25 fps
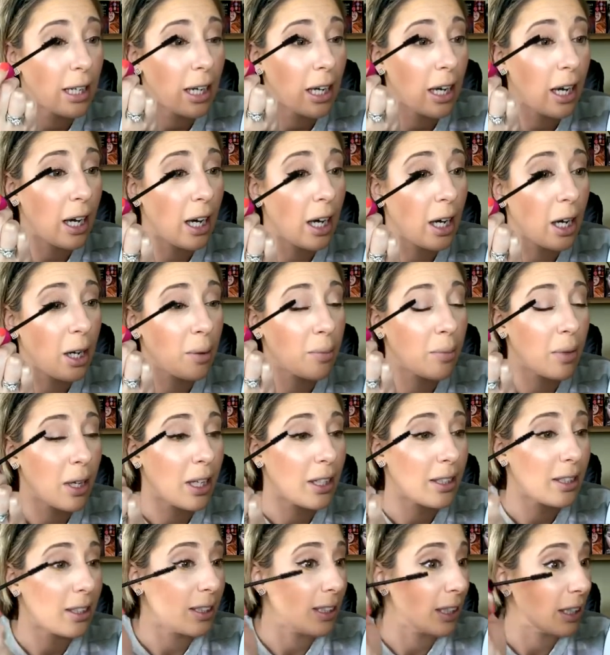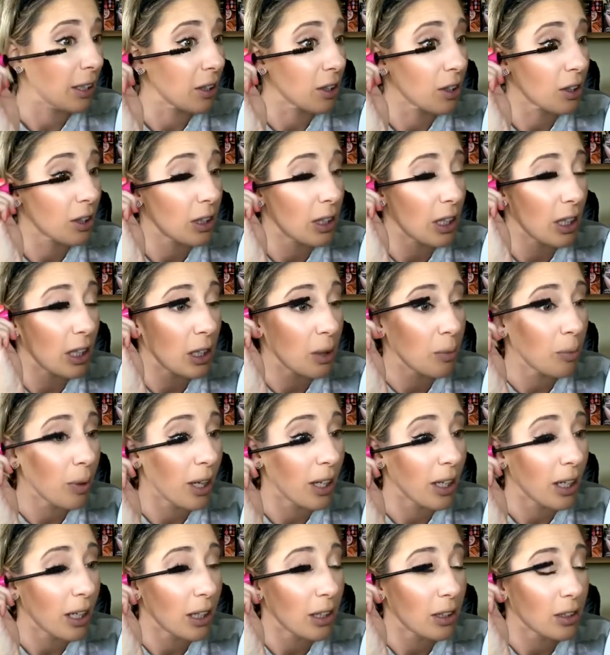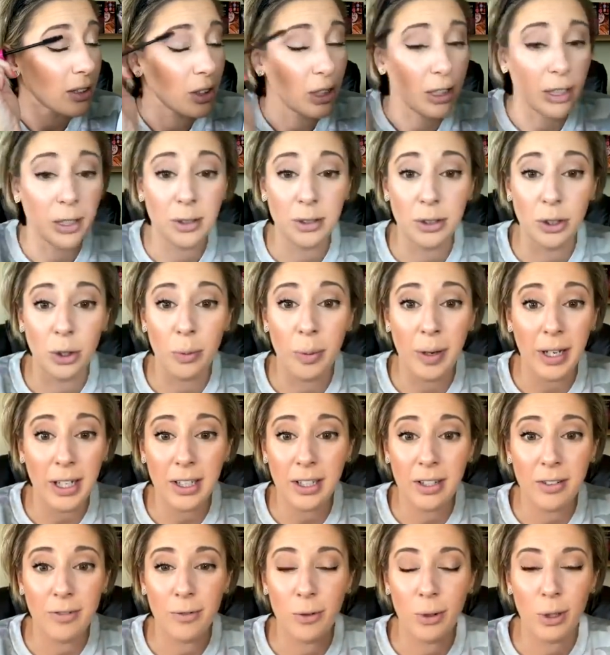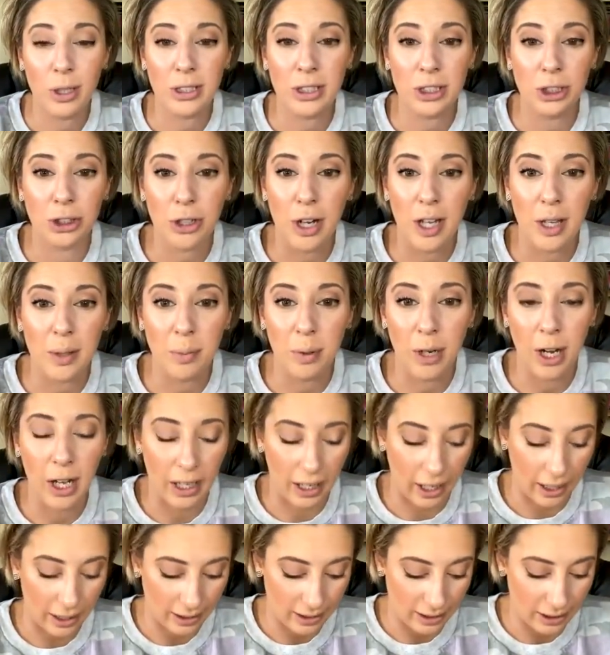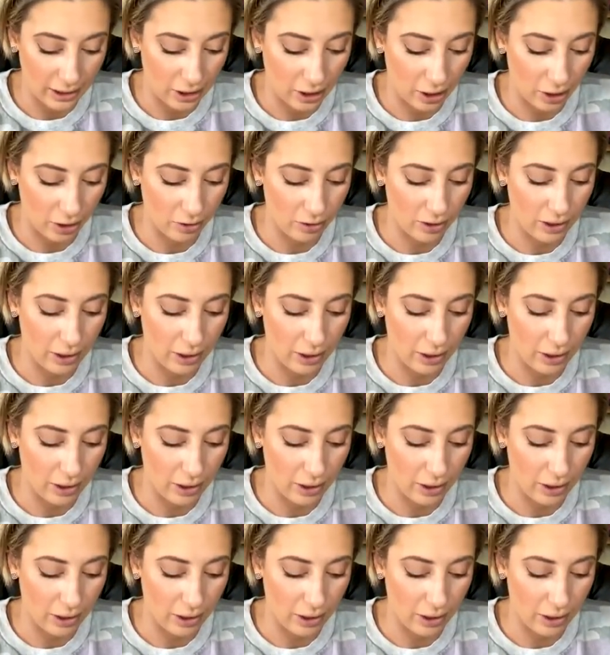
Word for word: Um, and neither could anybody, neither, nobody could afford to try the products, you know?